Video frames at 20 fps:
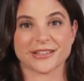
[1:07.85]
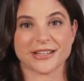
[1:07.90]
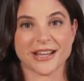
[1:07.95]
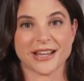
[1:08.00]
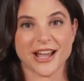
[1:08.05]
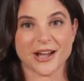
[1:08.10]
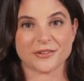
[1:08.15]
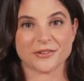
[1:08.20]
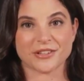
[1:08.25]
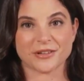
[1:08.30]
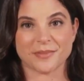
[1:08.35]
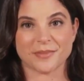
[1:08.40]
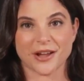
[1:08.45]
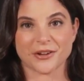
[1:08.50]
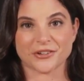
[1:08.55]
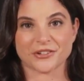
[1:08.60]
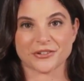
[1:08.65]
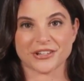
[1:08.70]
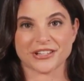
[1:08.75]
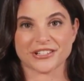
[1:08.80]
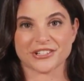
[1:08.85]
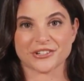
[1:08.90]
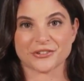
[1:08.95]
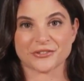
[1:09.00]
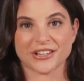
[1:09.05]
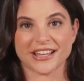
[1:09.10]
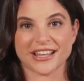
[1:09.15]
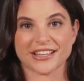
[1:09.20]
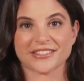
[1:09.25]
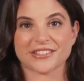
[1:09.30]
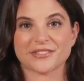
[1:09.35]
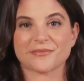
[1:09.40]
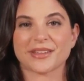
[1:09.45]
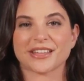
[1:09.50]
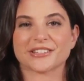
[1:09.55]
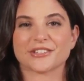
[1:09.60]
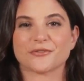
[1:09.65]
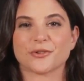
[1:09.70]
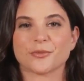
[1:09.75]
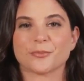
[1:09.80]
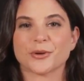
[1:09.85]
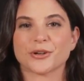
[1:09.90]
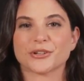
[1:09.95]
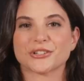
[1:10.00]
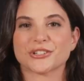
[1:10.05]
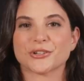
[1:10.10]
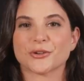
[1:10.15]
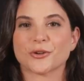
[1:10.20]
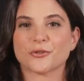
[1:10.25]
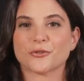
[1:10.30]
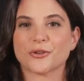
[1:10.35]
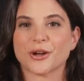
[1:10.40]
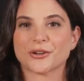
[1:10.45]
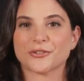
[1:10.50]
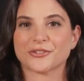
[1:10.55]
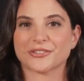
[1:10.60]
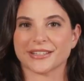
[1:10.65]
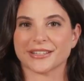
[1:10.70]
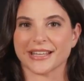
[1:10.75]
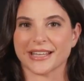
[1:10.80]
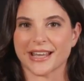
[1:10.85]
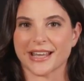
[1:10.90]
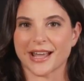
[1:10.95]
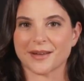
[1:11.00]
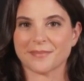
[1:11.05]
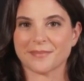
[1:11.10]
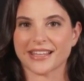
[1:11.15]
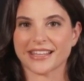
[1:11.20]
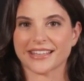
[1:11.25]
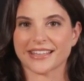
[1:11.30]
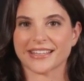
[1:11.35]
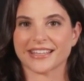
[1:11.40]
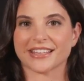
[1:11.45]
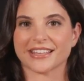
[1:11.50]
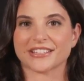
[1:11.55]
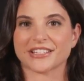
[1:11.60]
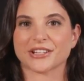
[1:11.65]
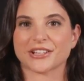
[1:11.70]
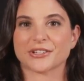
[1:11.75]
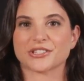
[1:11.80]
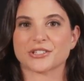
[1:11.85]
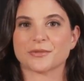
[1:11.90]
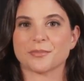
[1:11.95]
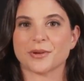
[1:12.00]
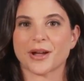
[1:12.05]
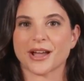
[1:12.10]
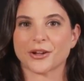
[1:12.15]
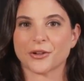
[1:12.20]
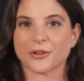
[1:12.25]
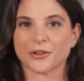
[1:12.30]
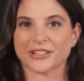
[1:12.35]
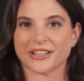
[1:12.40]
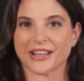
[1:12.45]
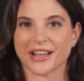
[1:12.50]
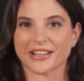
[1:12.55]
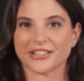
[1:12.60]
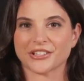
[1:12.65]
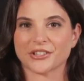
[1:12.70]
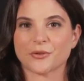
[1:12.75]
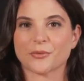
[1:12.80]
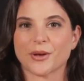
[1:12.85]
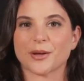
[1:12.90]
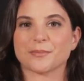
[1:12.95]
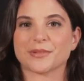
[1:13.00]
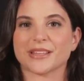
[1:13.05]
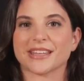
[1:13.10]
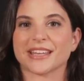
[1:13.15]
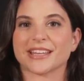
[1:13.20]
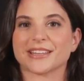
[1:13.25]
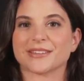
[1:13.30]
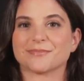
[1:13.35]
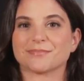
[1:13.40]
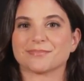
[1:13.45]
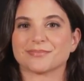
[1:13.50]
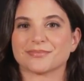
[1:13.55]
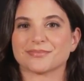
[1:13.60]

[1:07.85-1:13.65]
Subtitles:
Healthy boundaries create space for personal growth and make it easier to prioritize your well-being.